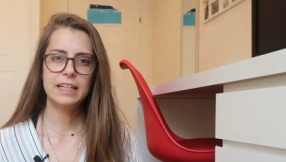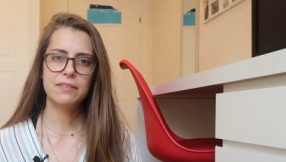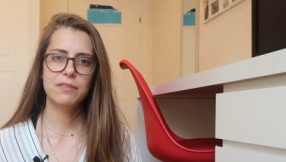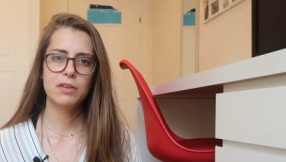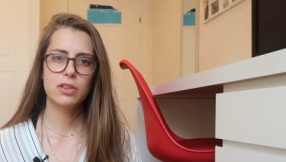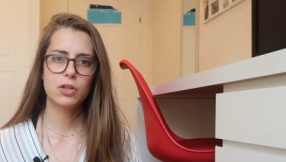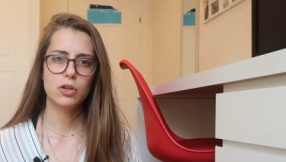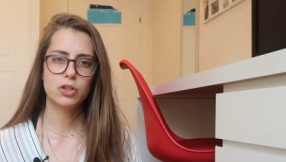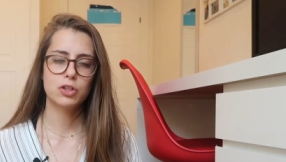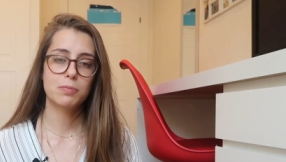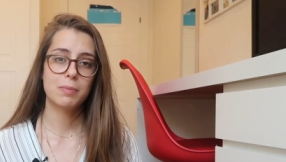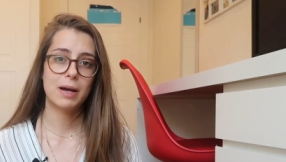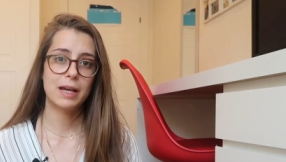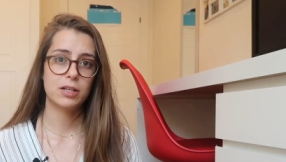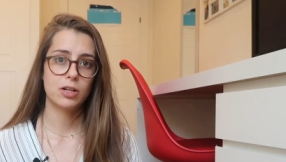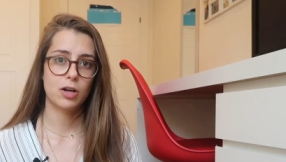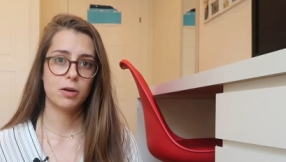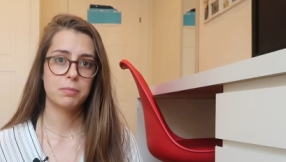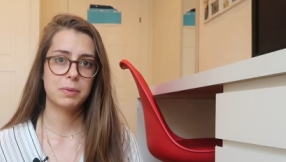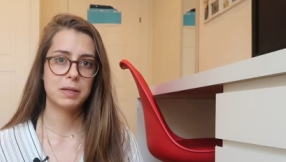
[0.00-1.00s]
Even though you
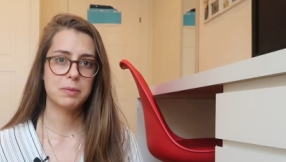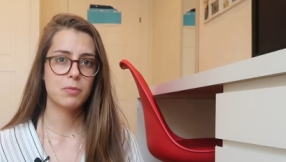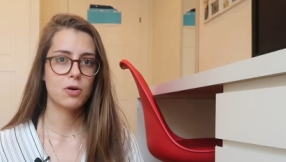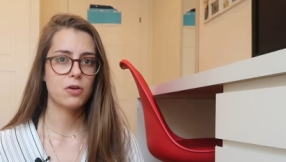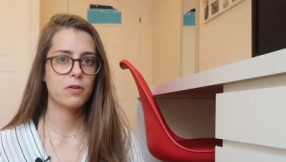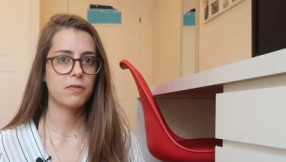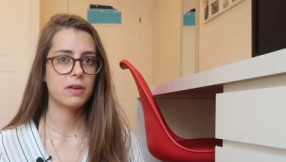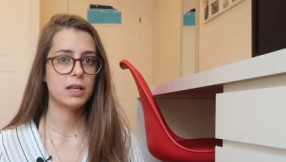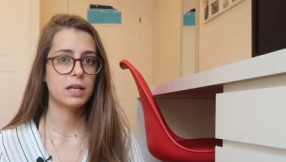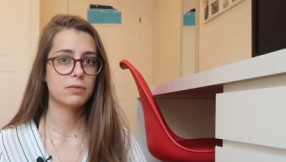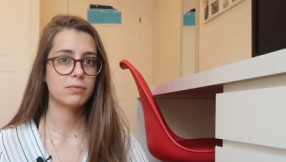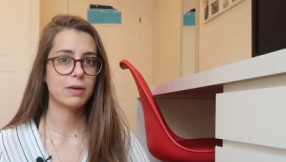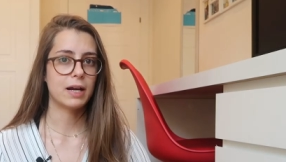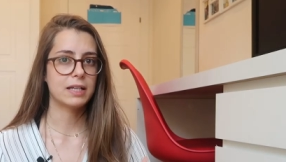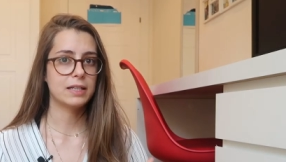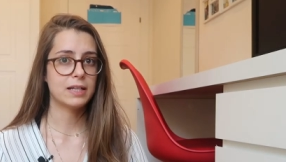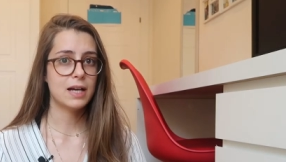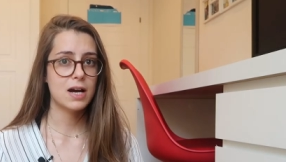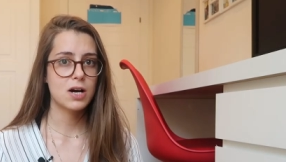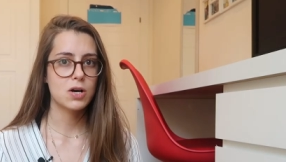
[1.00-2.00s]
might not be motivated
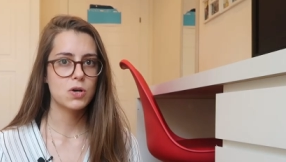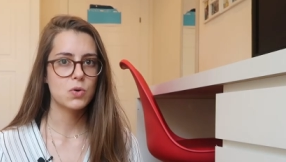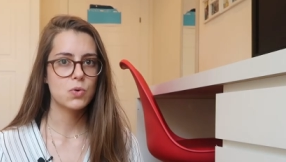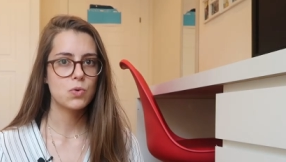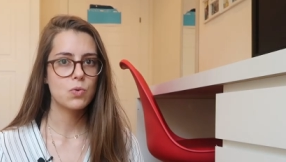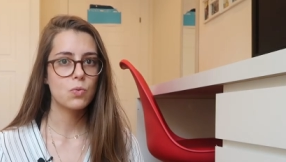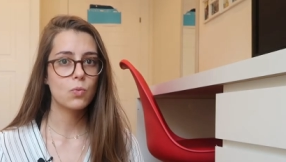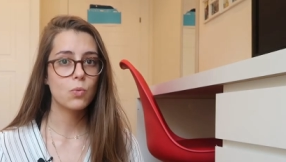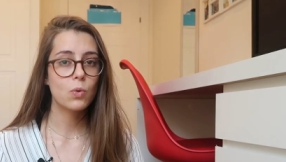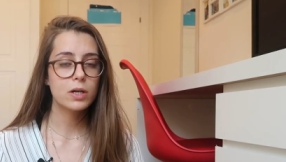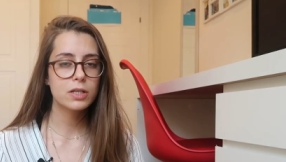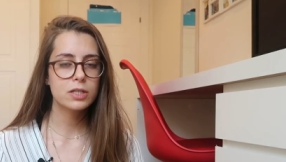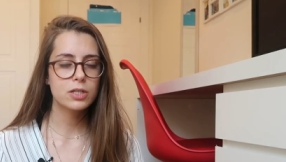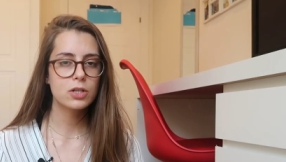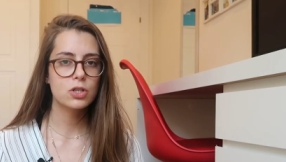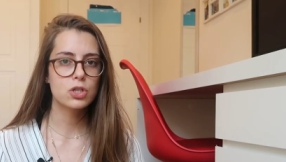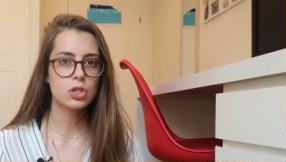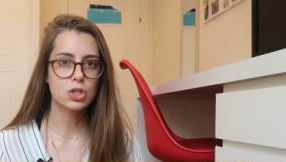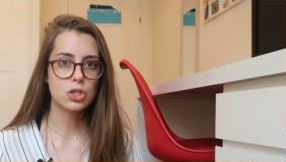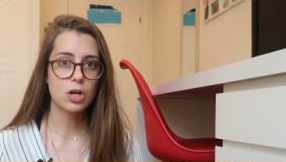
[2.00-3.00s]
right now,
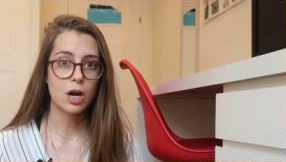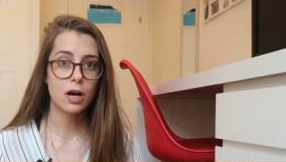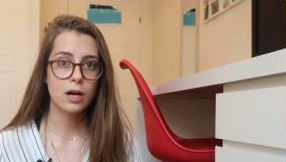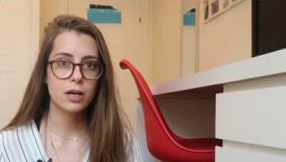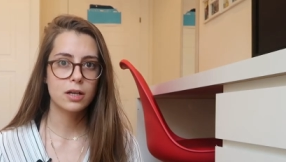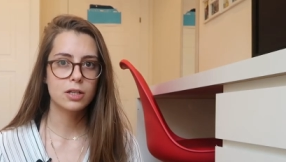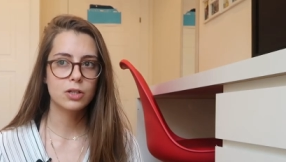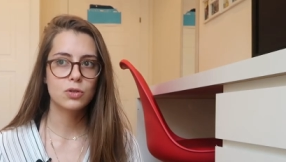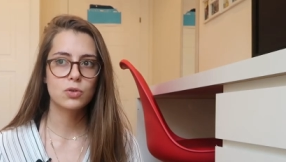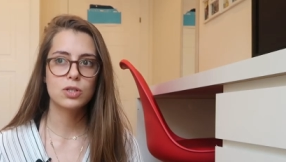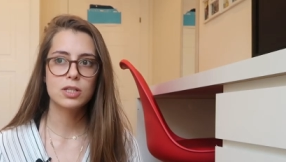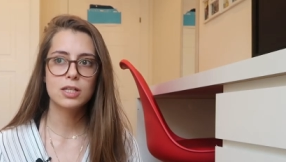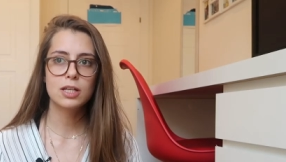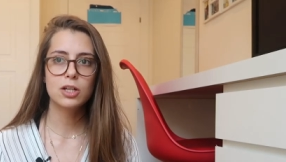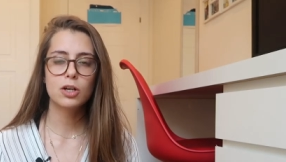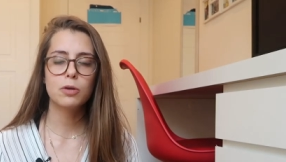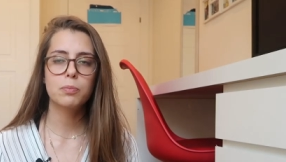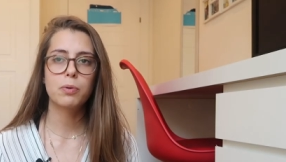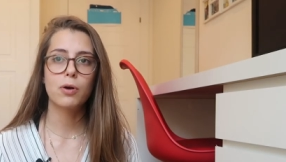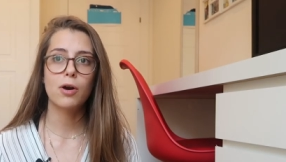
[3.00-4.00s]
once you start, you
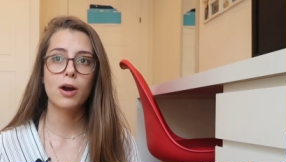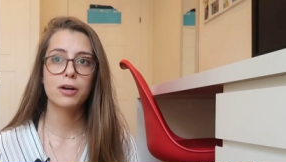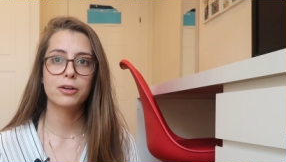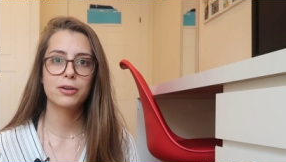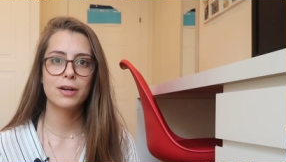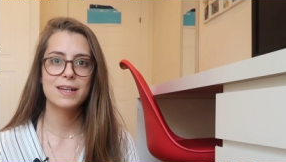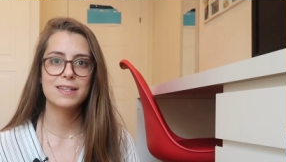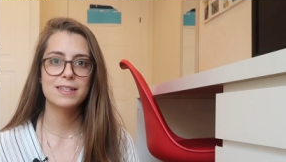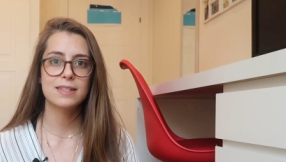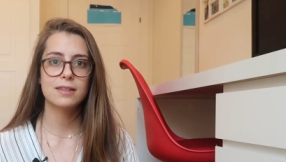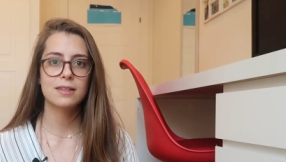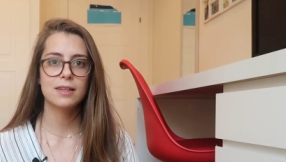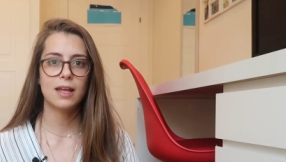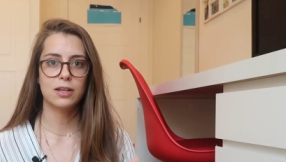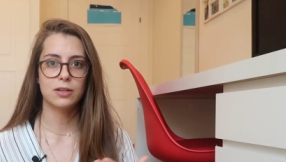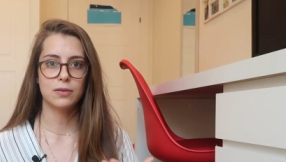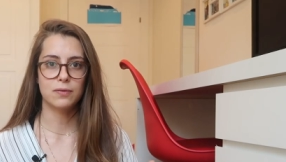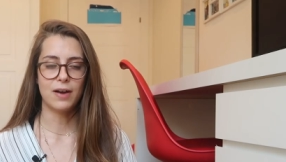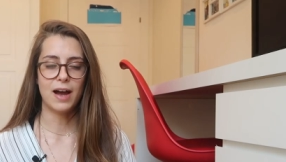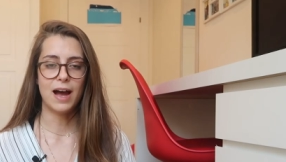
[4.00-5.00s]
see your progress
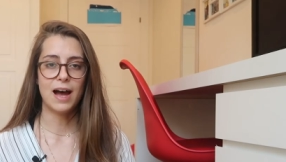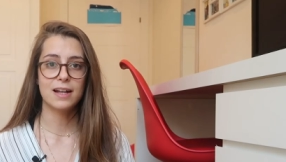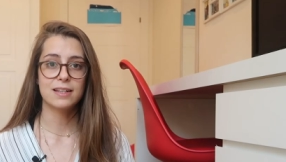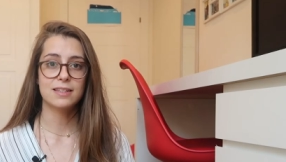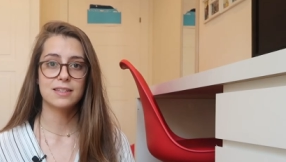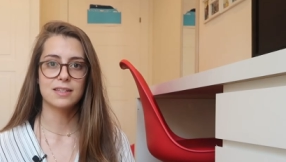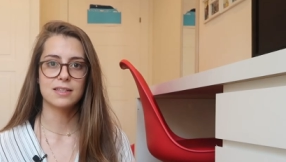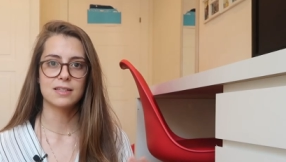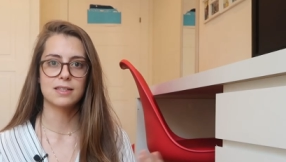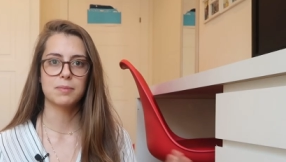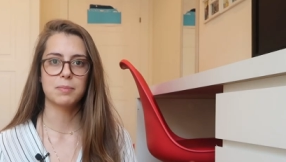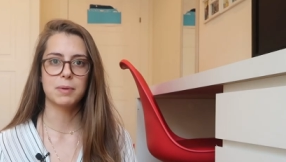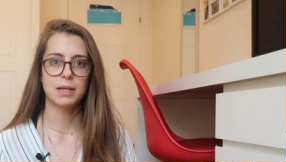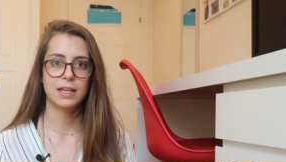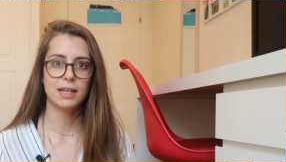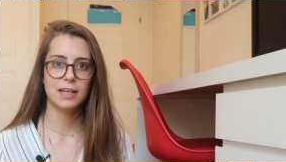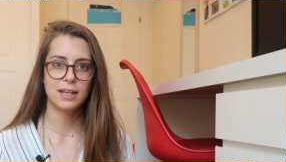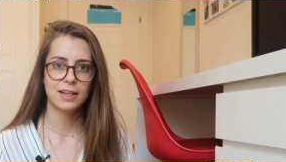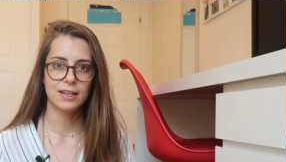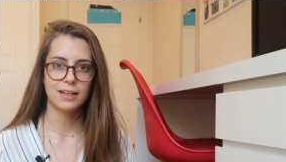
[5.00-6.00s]
that you've had since the
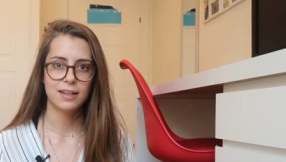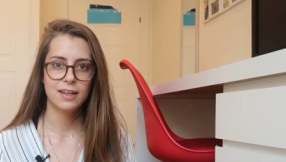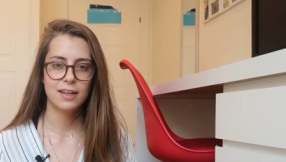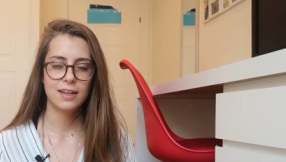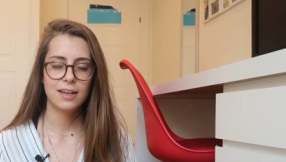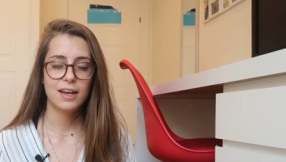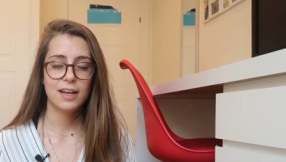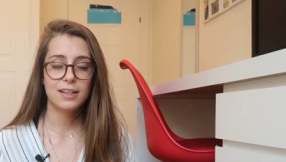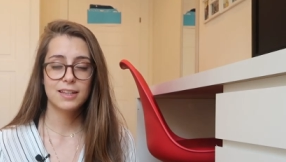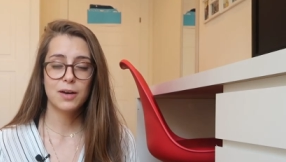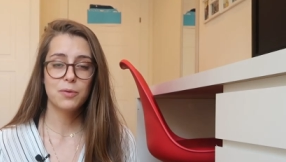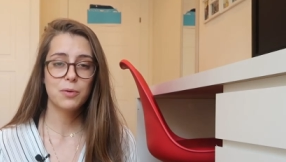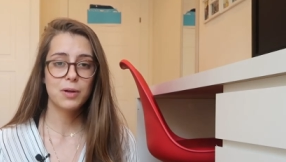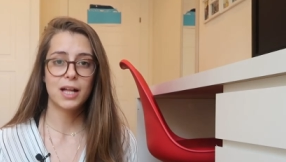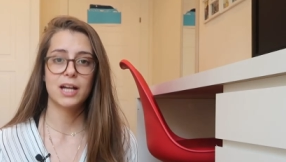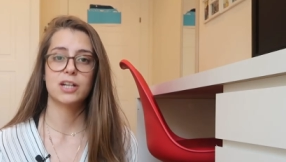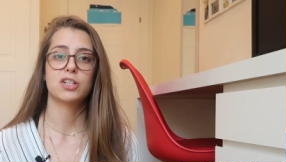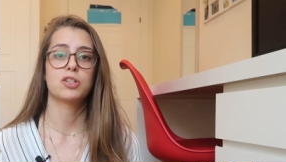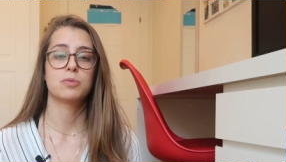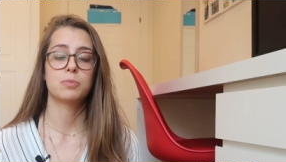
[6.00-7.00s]
beginning, and that
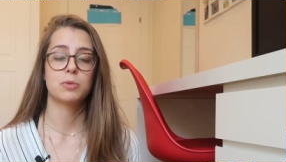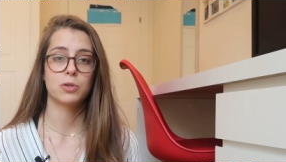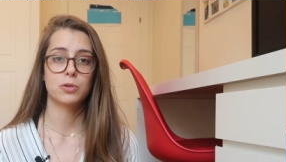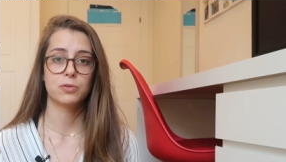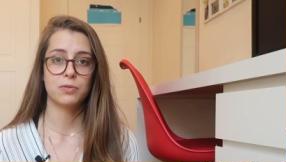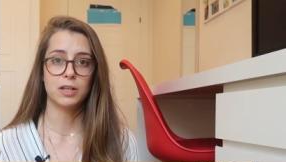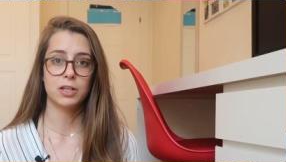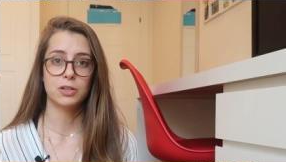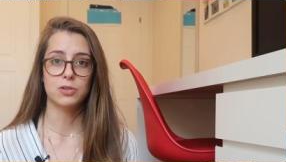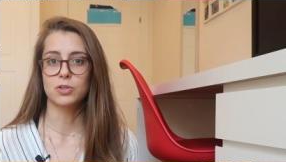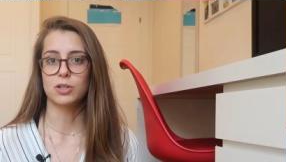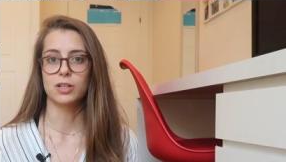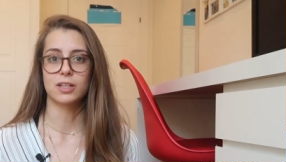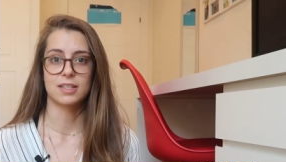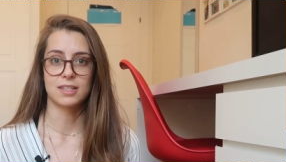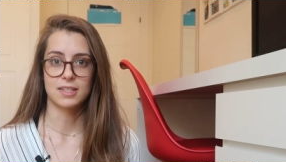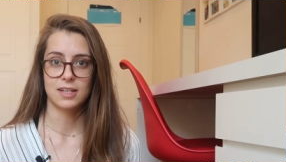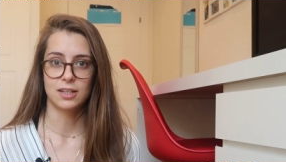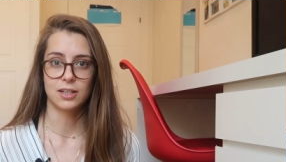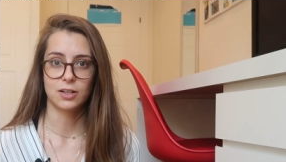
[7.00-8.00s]
will actually motivate you to
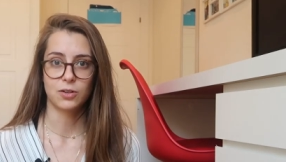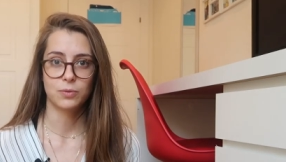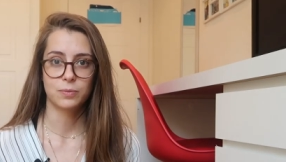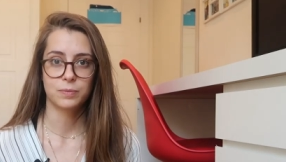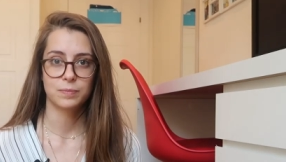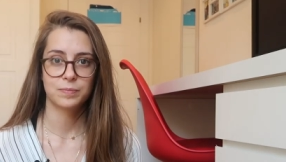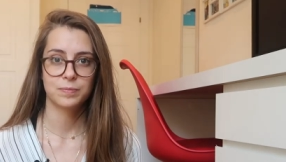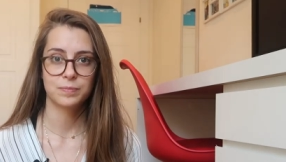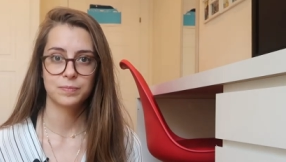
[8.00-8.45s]
continue.